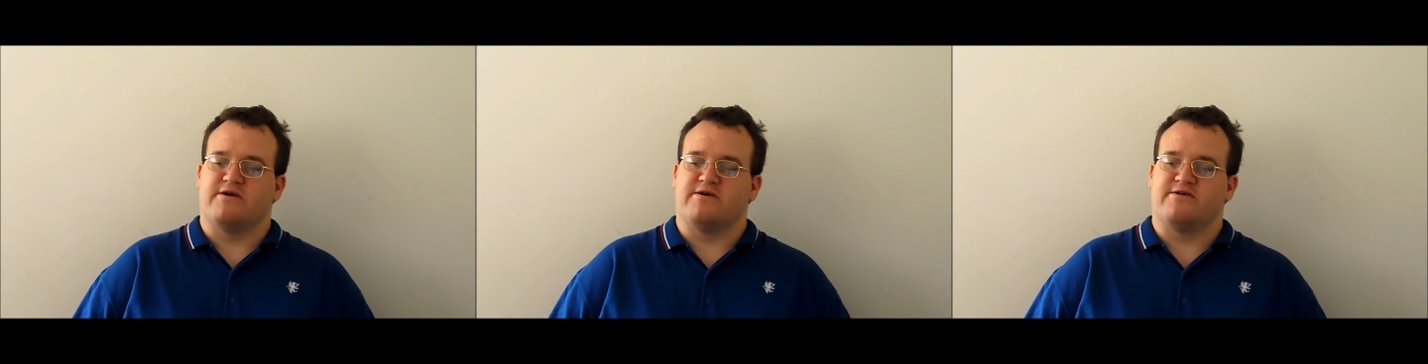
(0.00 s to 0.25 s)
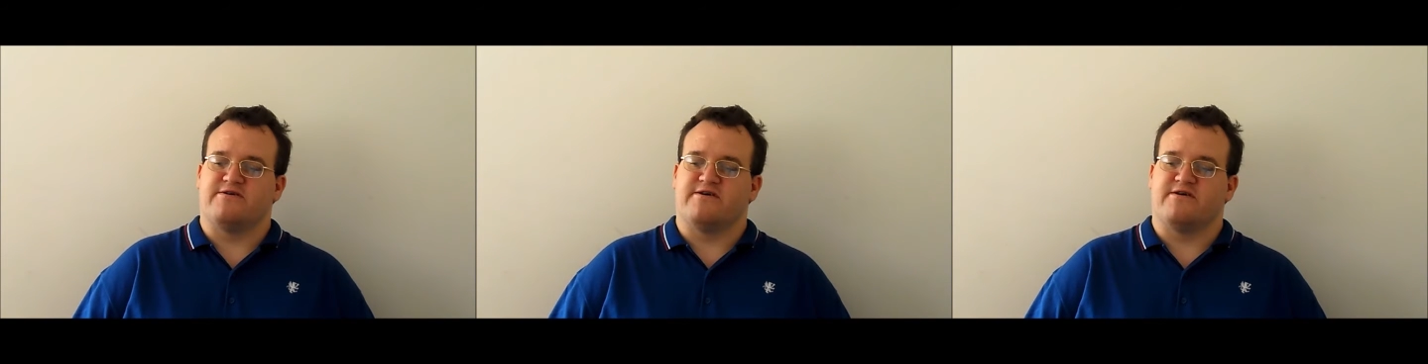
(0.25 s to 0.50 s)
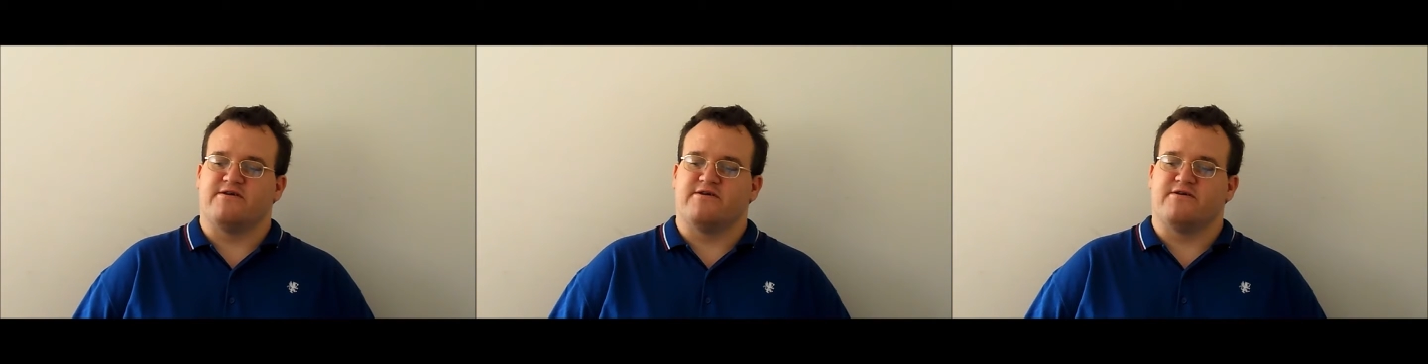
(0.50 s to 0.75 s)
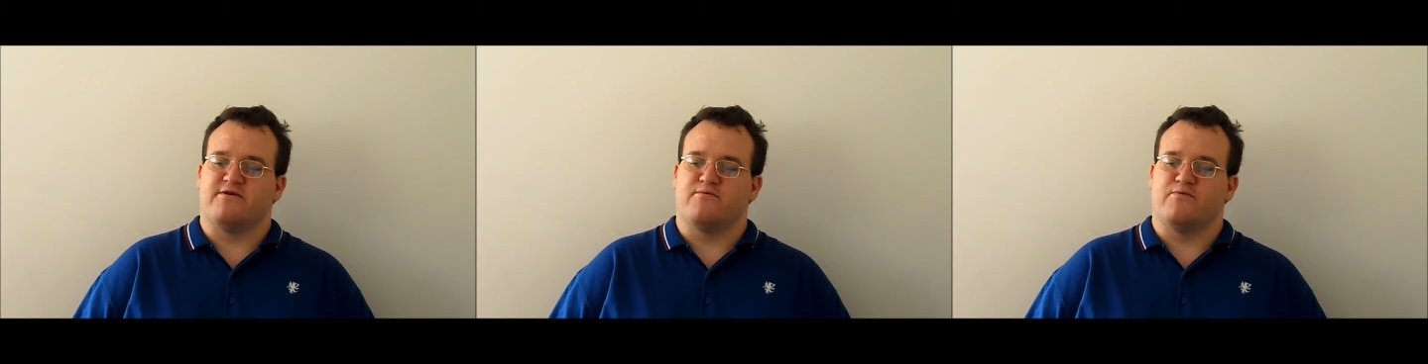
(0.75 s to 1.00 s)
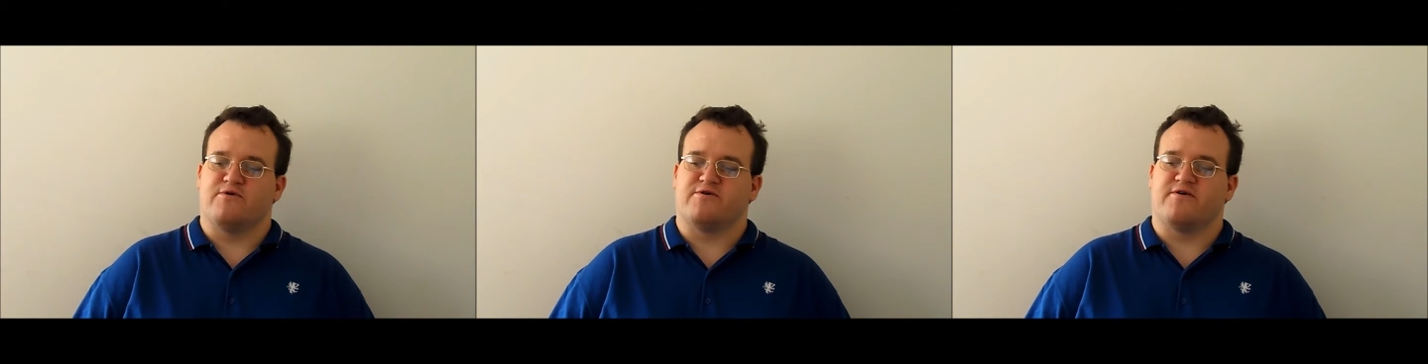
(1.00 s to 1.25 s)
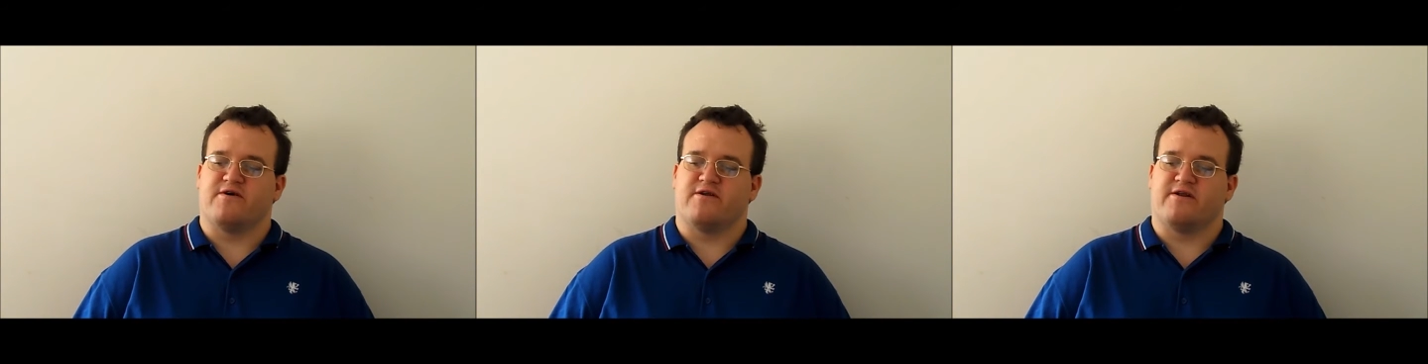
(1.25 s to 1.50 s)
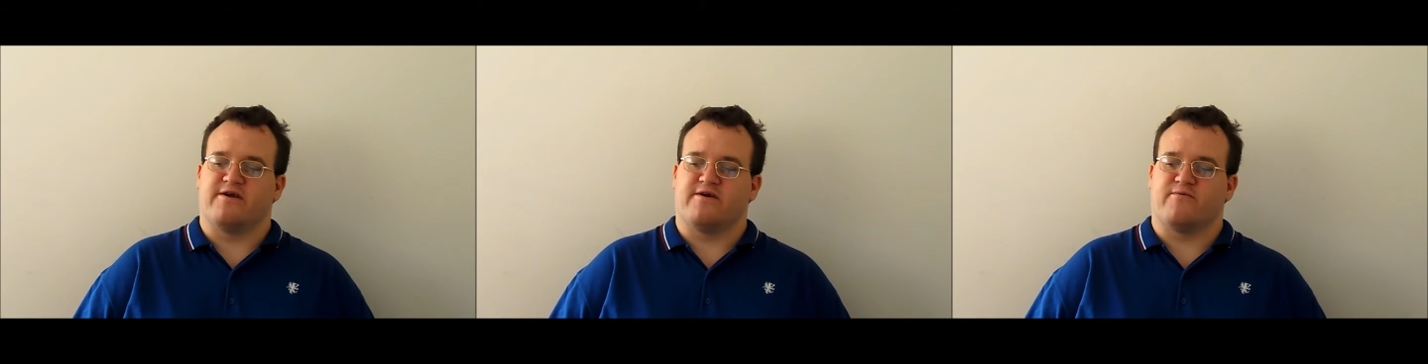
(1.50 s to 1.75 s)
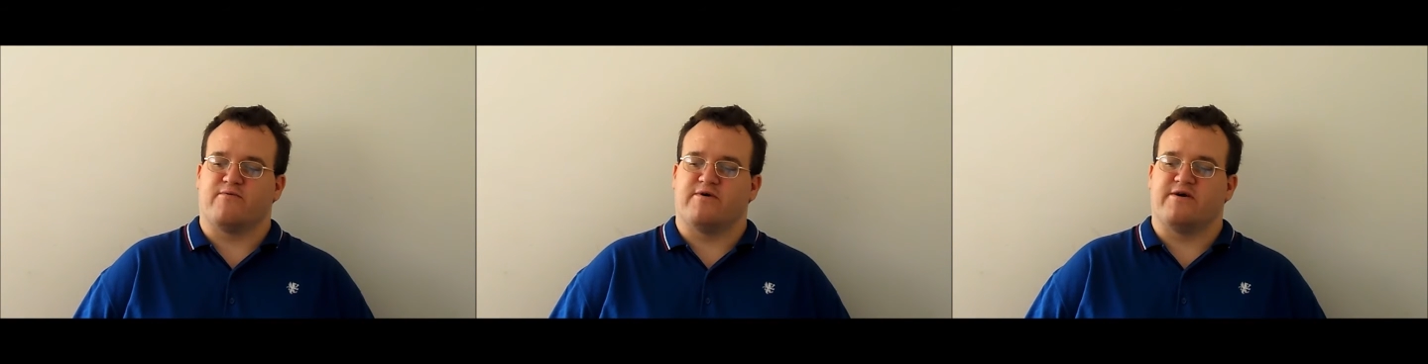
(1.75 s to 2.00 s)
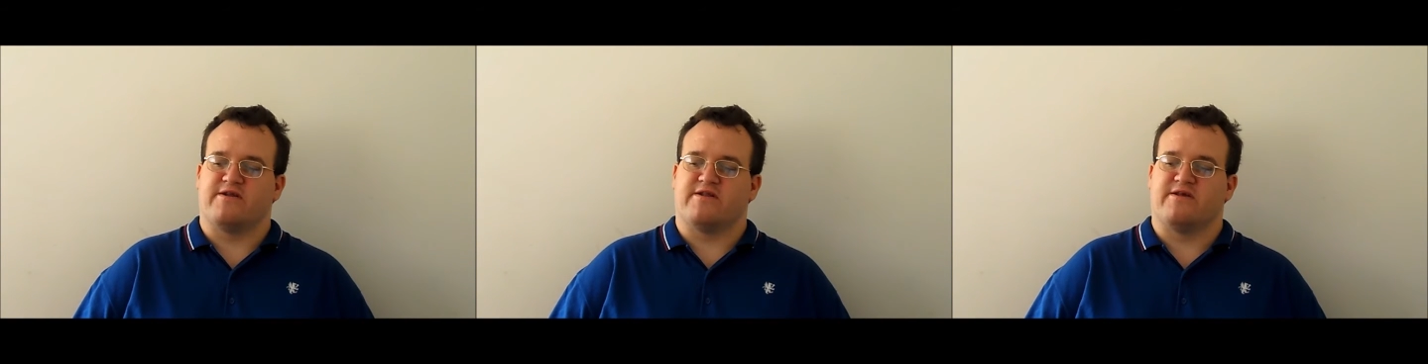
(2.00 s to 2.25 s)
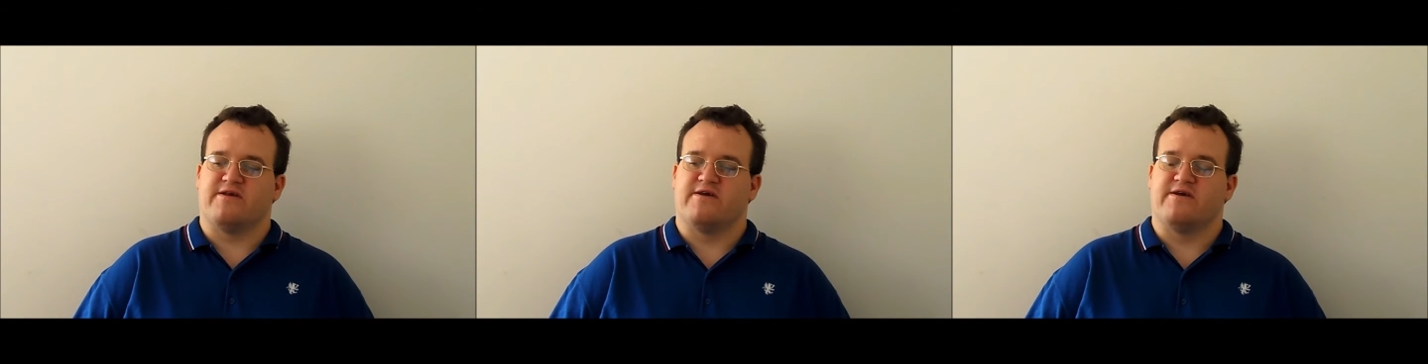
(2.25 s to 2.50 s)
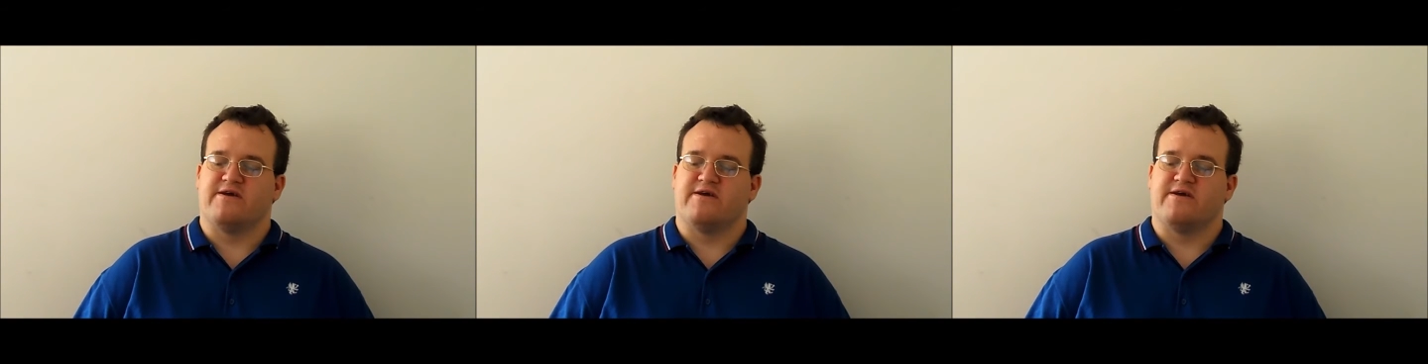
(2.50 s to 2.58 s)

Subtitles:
e.g. washing out liquid